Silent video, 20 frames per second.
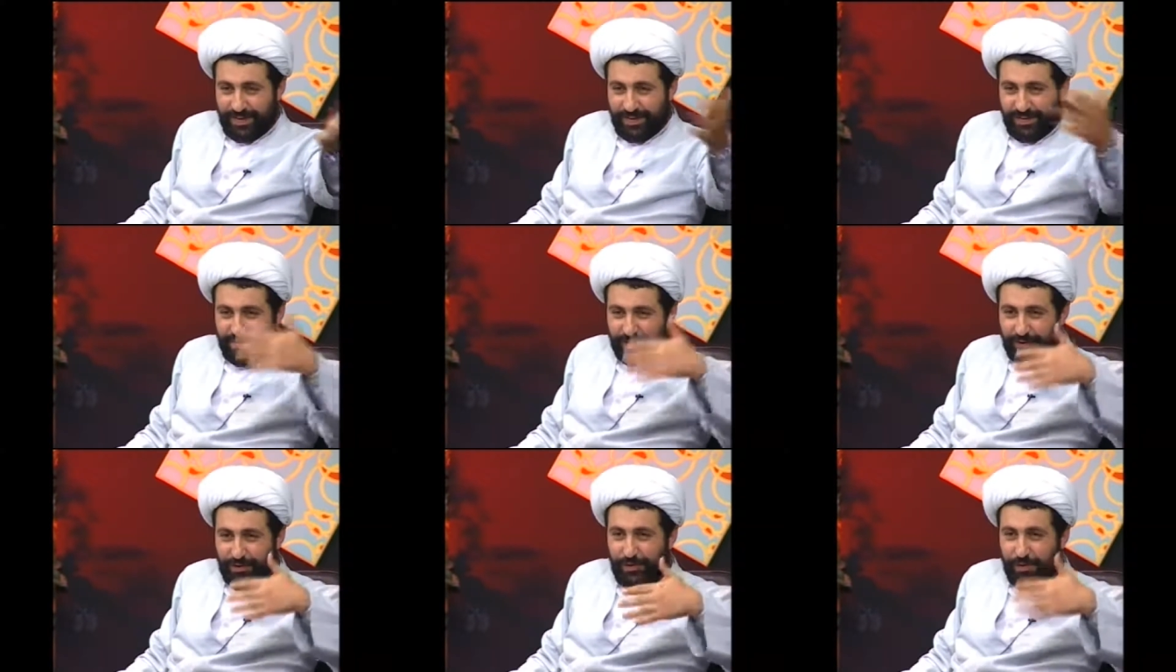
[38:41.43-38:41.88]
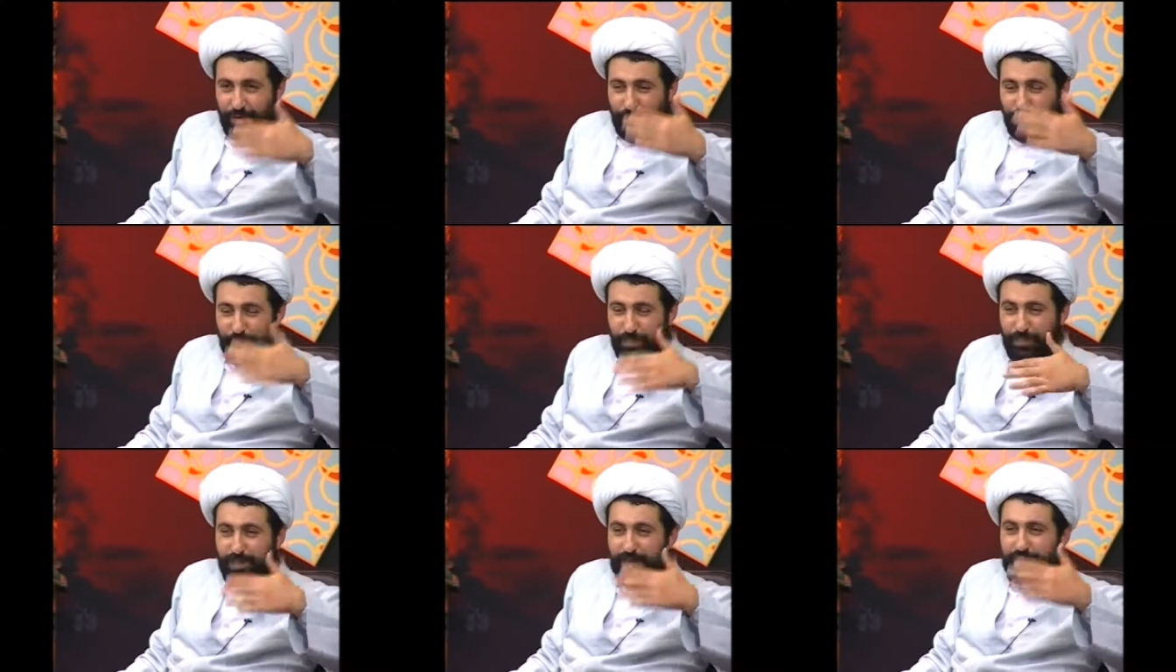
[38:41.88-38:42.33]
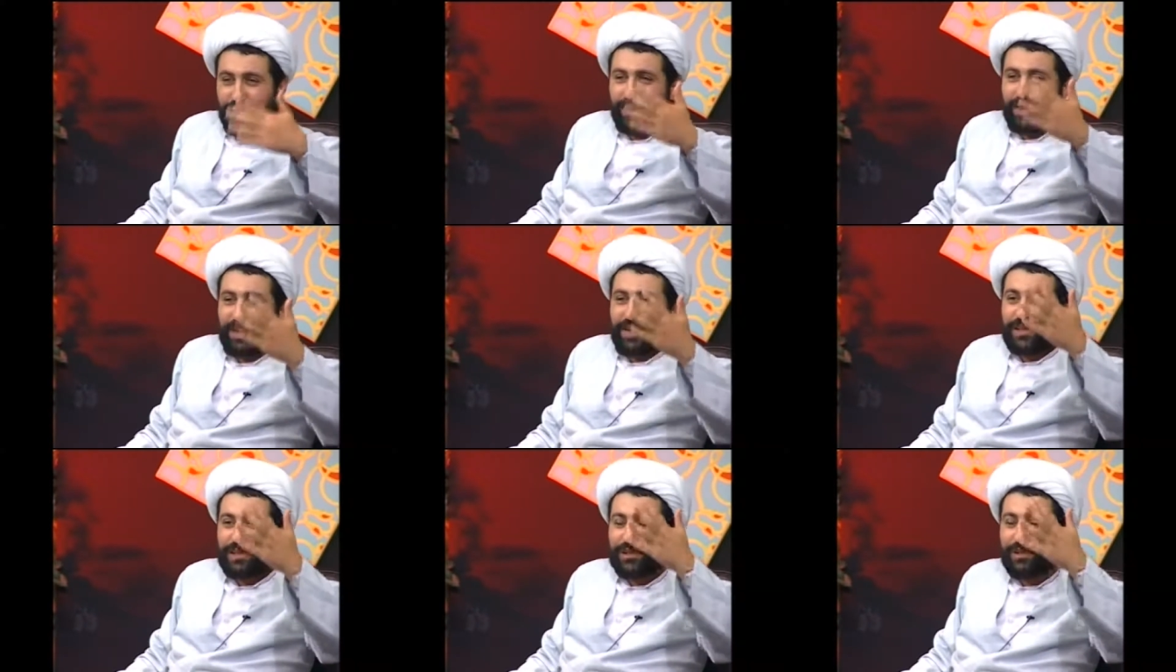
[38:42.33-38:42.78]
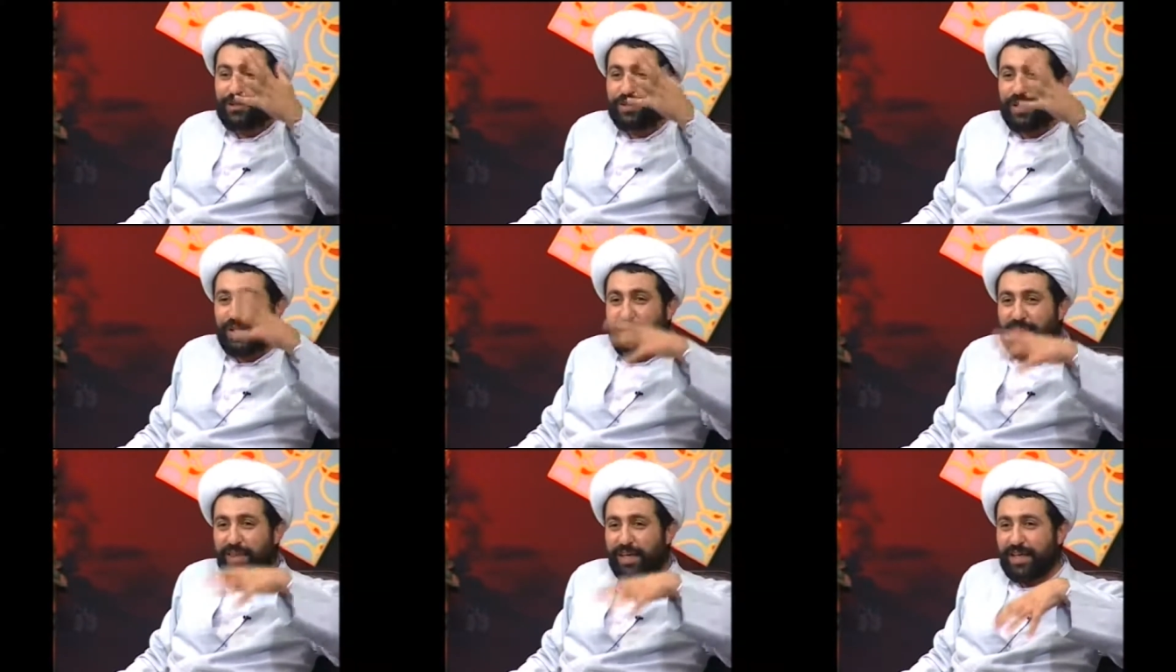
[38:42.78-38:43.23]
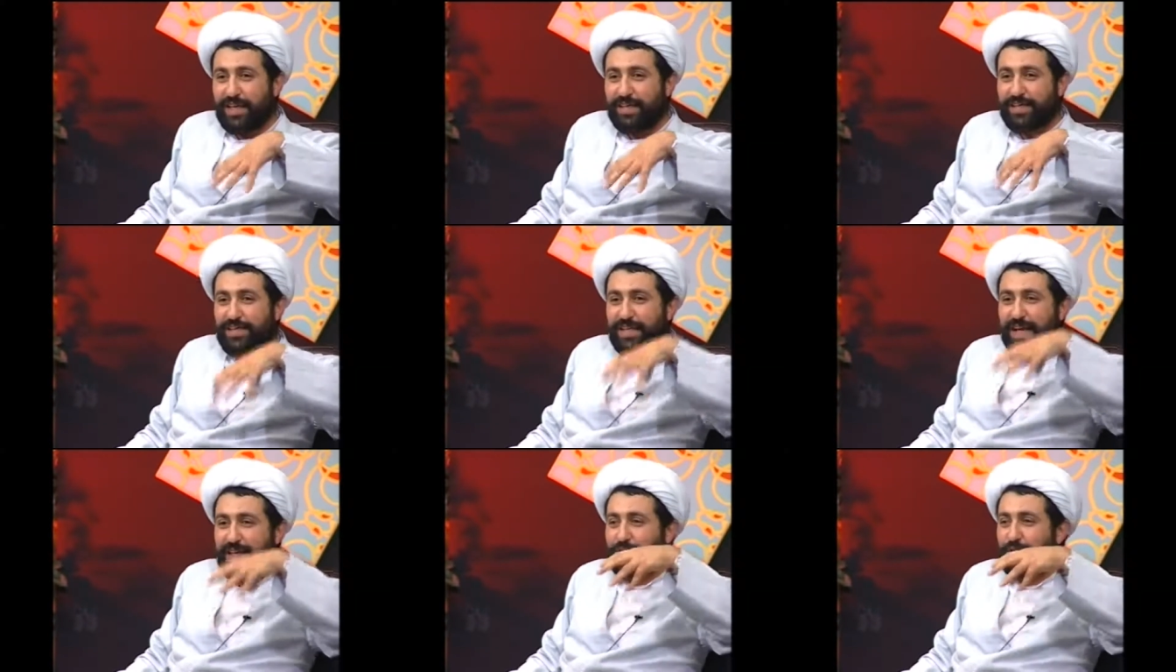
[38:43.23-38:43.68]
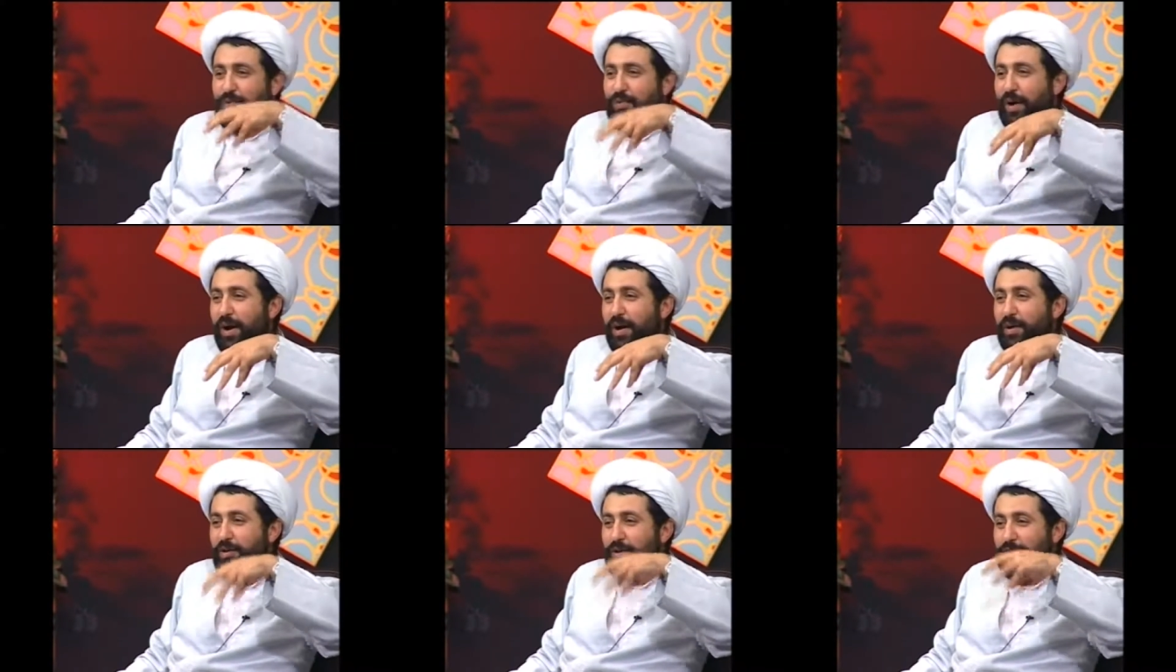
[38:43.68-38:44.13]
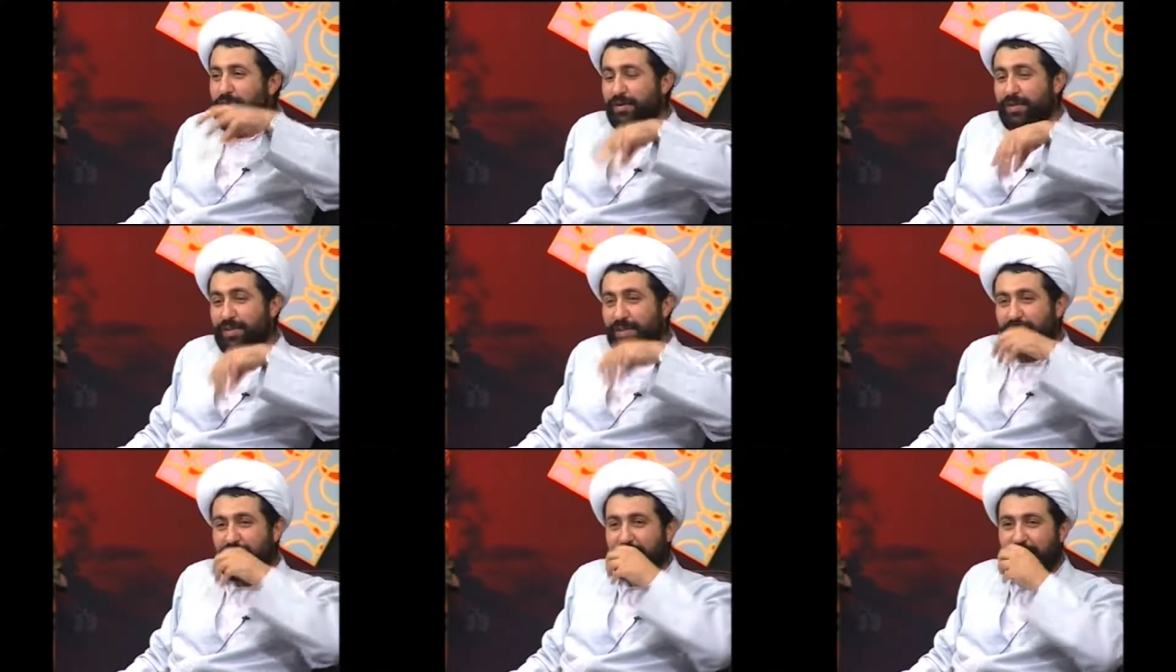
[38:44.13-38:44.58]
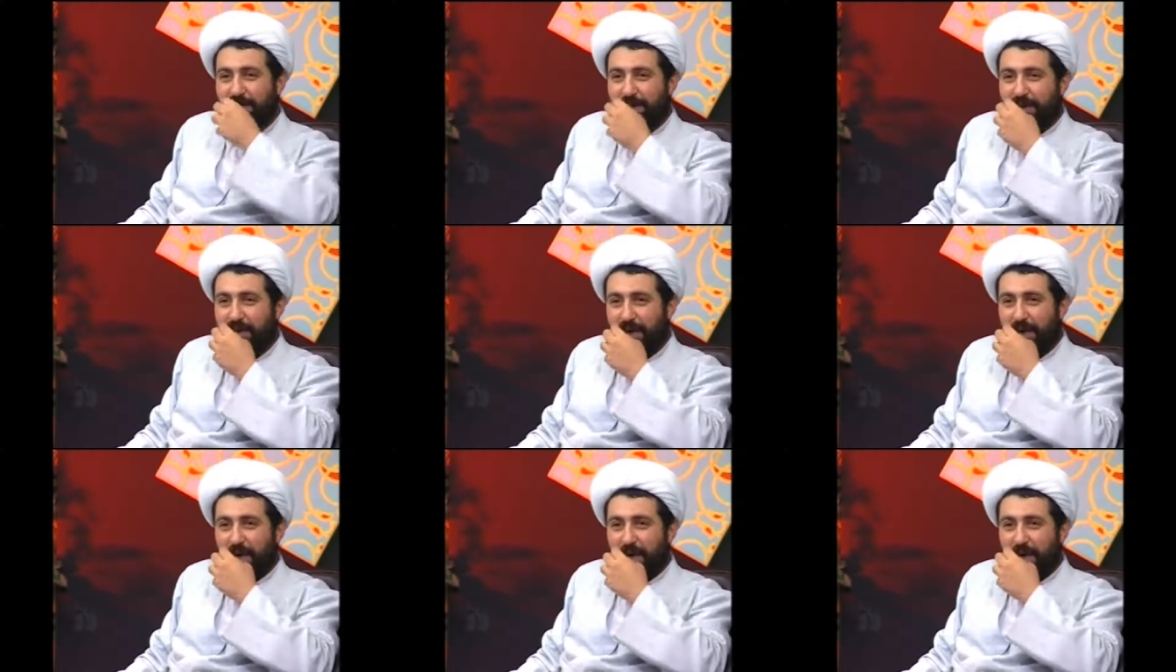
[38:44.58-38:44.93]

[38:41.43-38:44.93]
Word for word: So, your, so the things that you are using